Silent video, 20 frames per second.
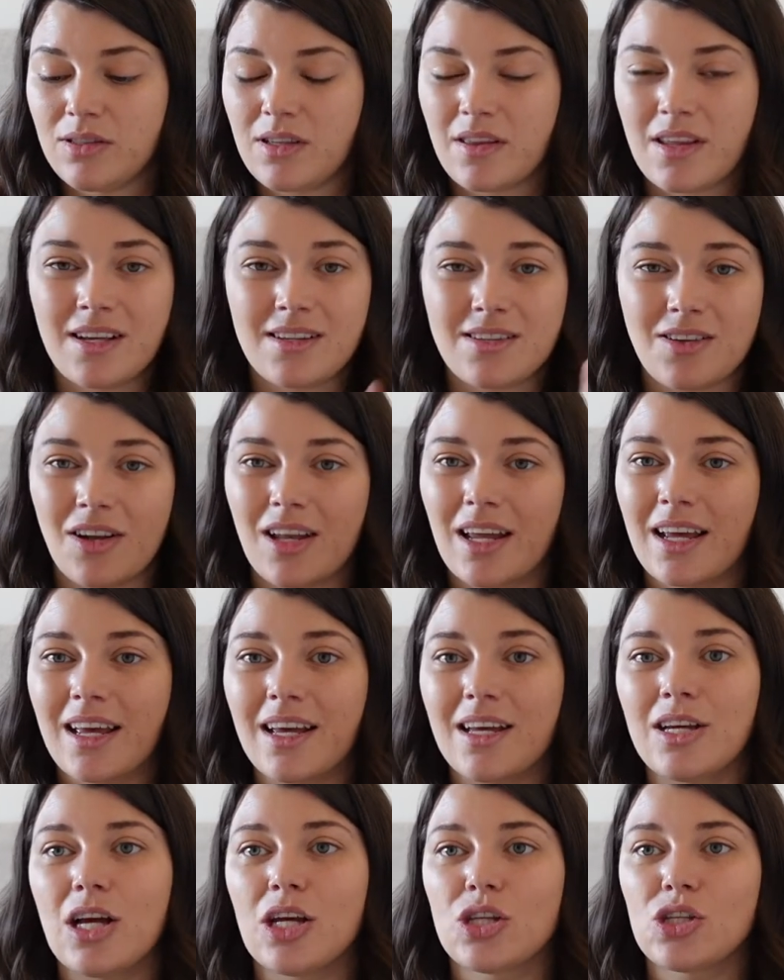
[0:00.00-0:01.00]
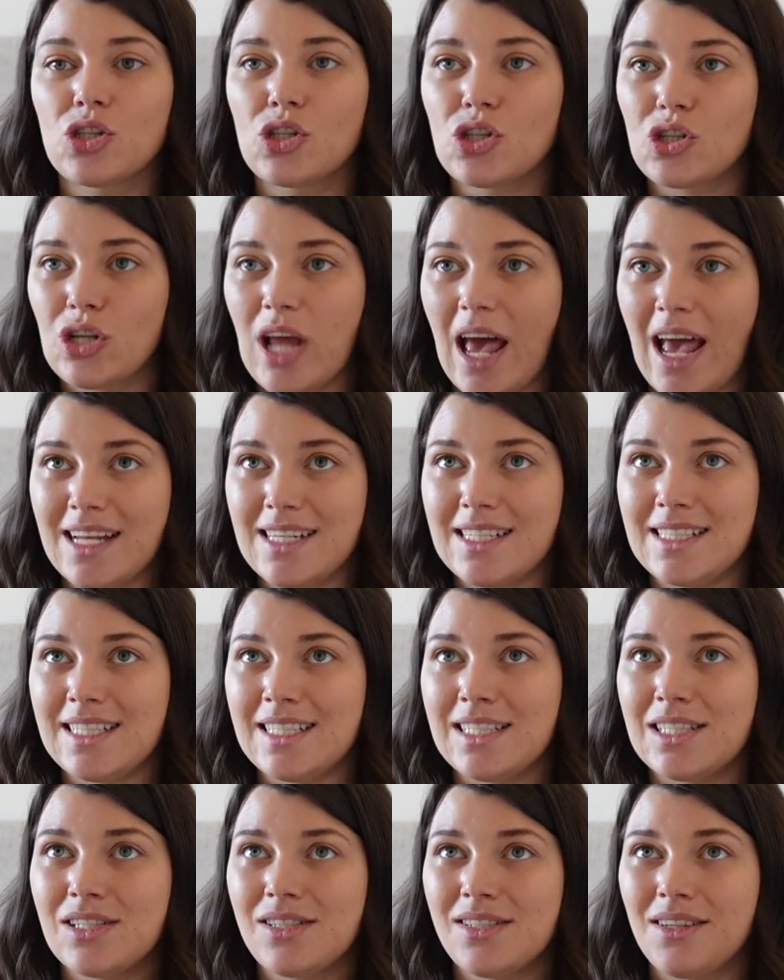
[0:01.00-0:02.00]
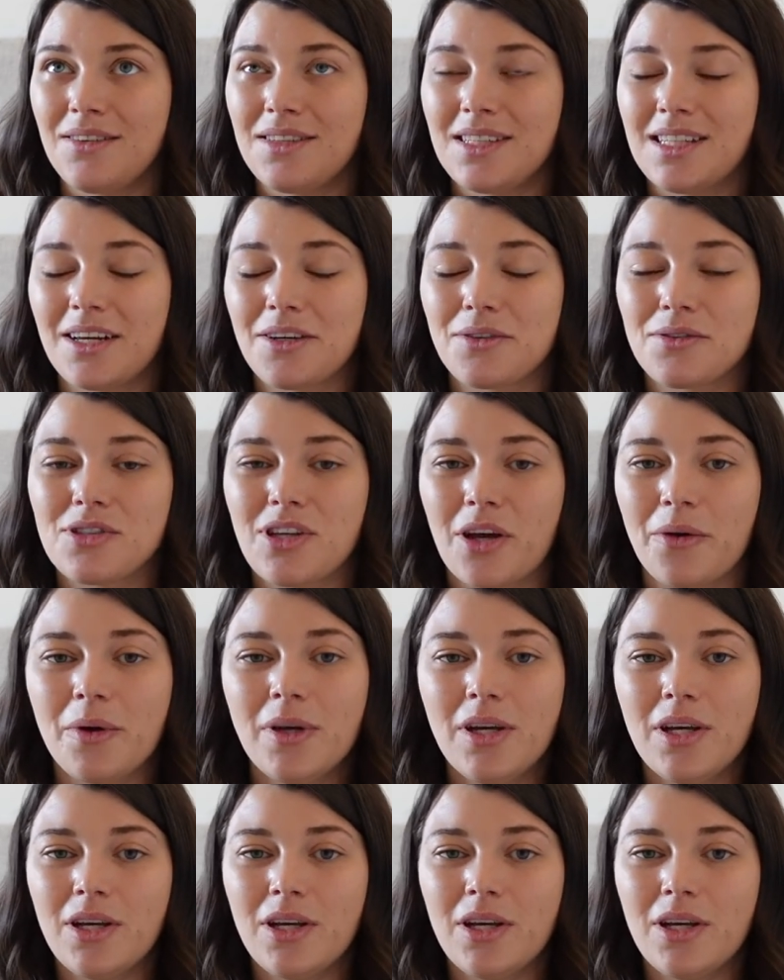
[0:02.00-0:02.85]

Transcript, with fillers: I think it's got like a, a editing studio so